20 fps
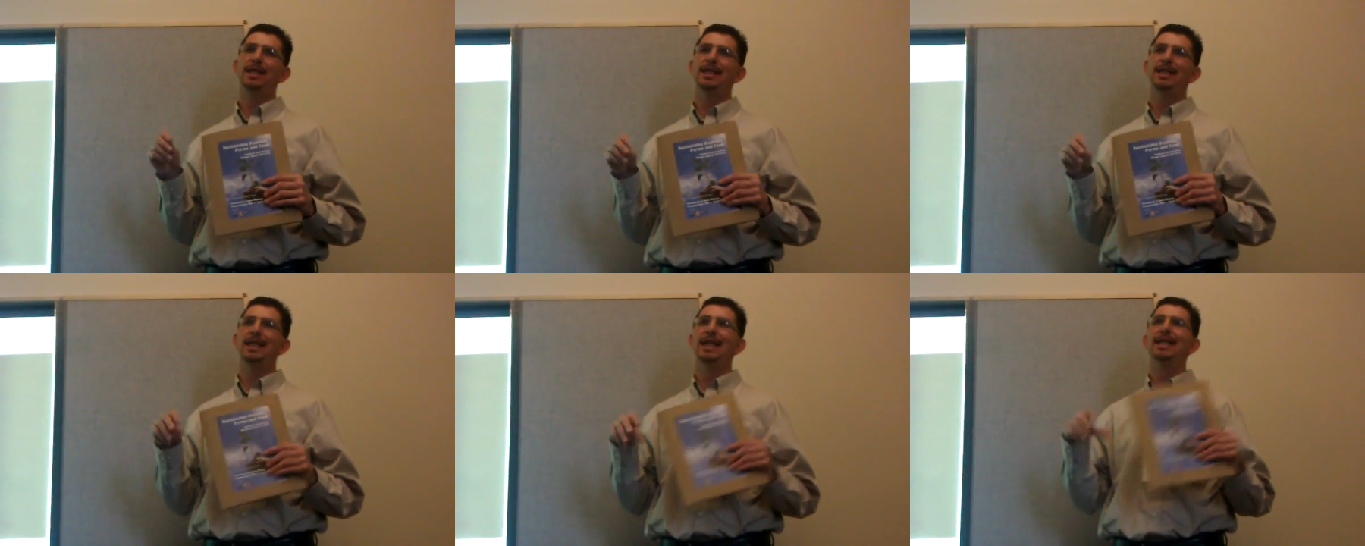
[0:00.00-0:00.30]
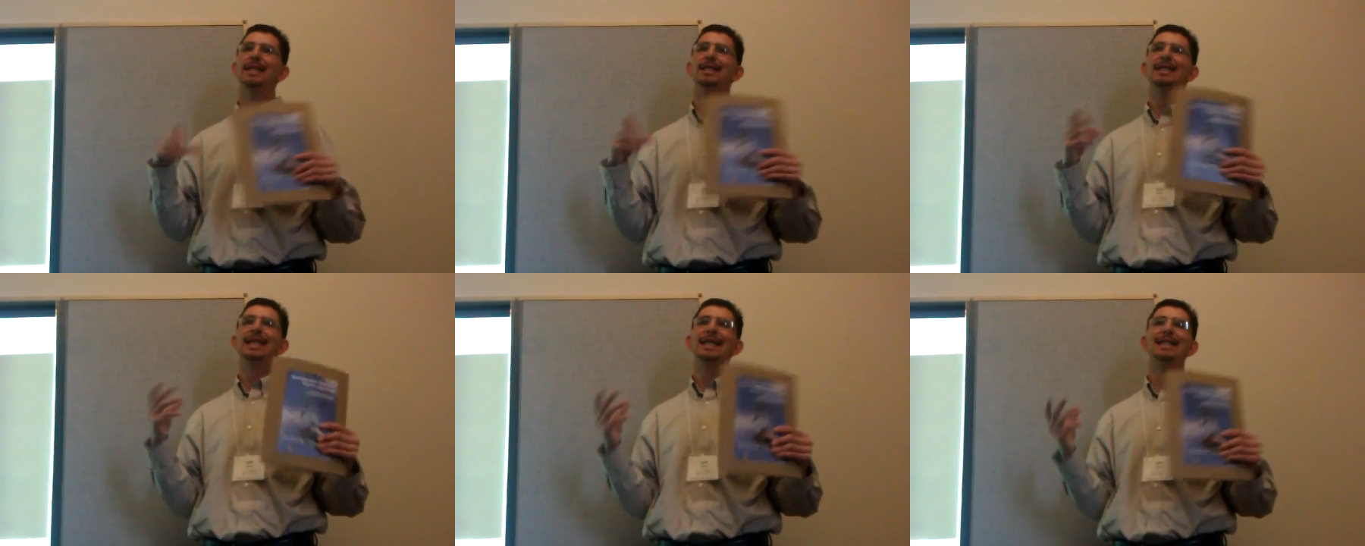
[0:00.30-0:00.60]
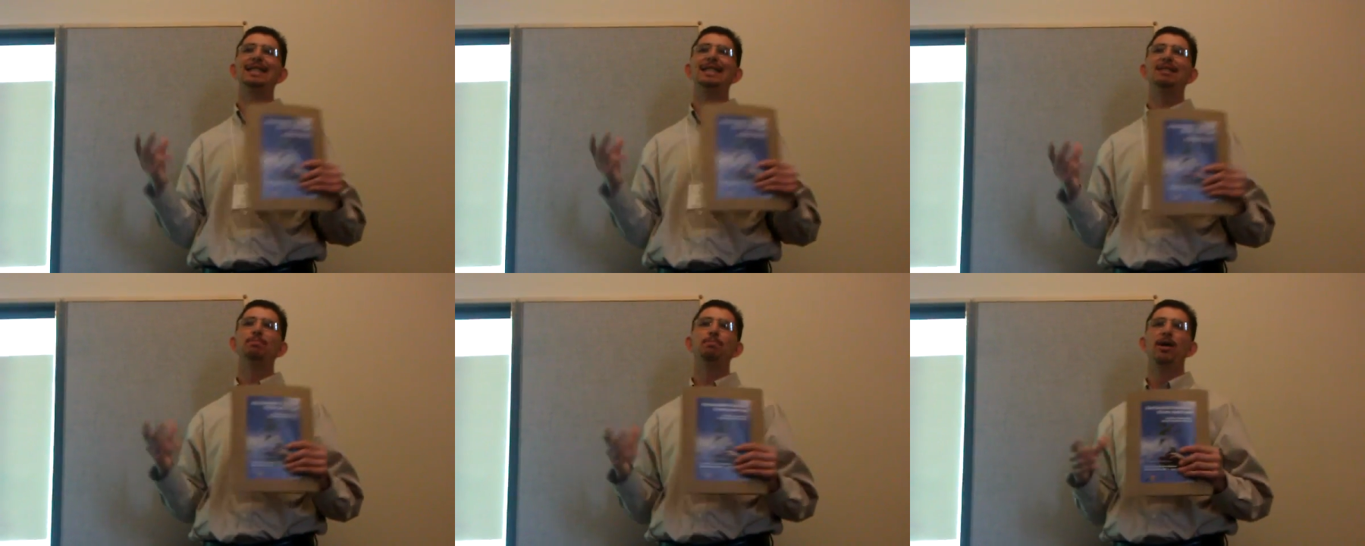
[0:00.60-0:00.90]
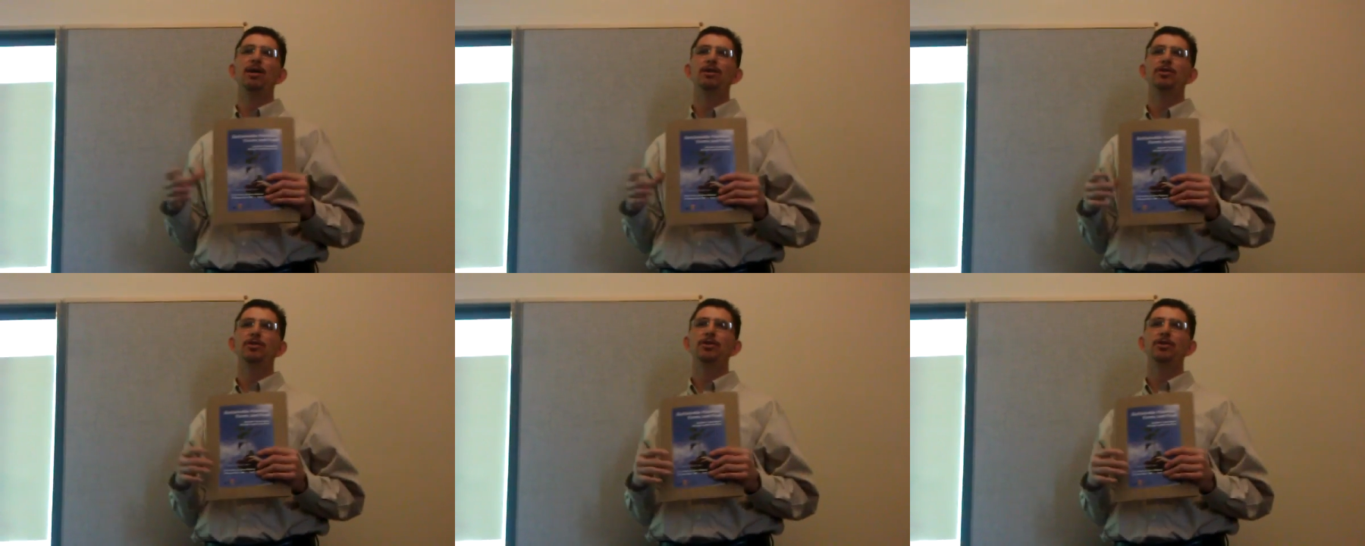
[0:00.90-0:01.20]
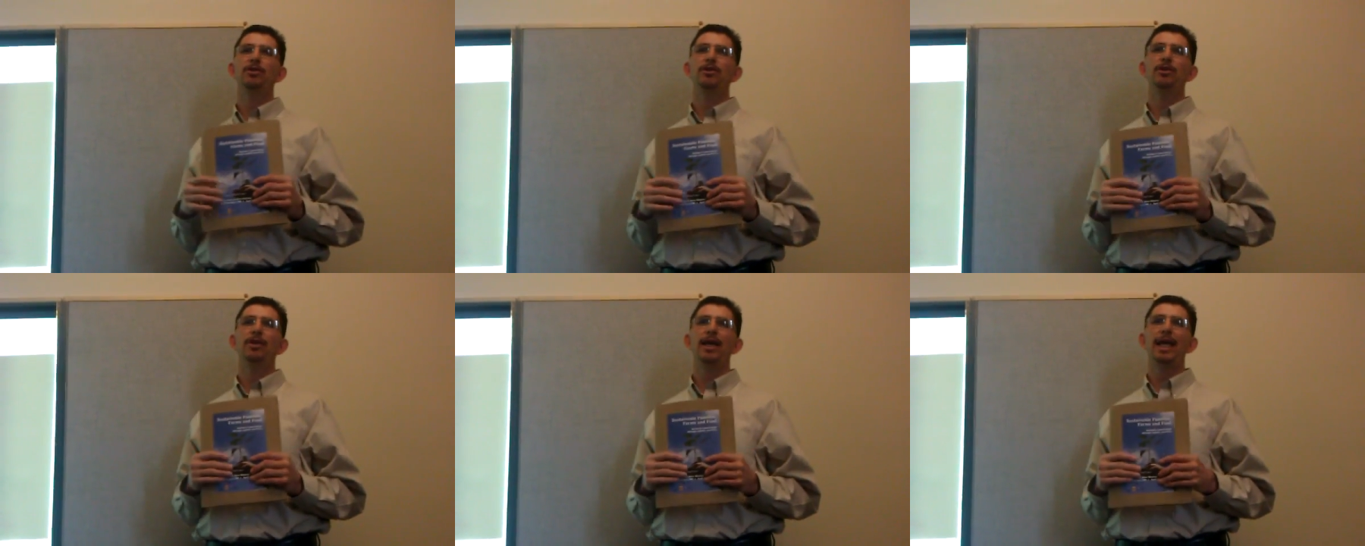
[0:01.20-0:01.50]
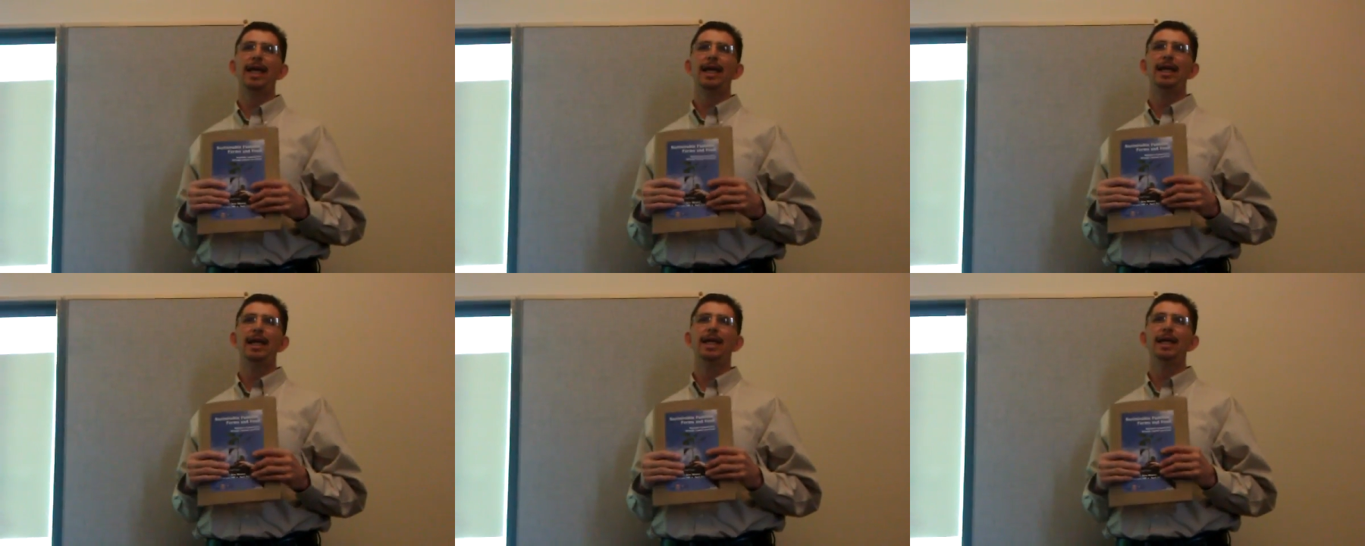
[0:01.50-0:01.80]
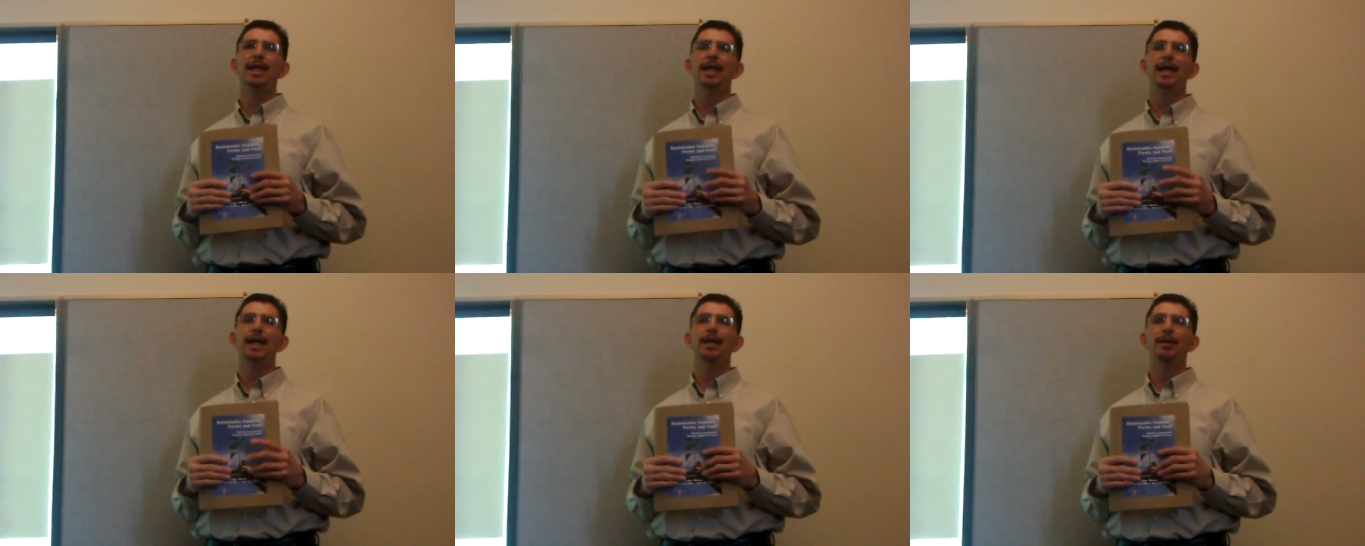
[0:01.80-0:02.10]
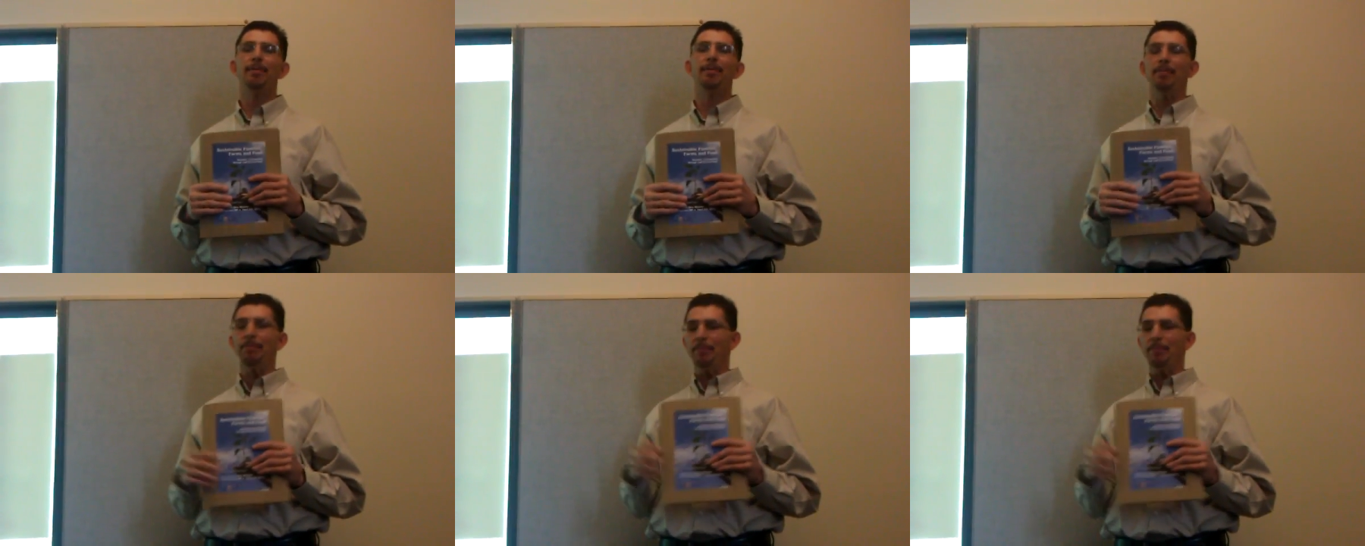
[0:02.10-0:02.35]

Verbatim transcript: did is they sponsored a uh,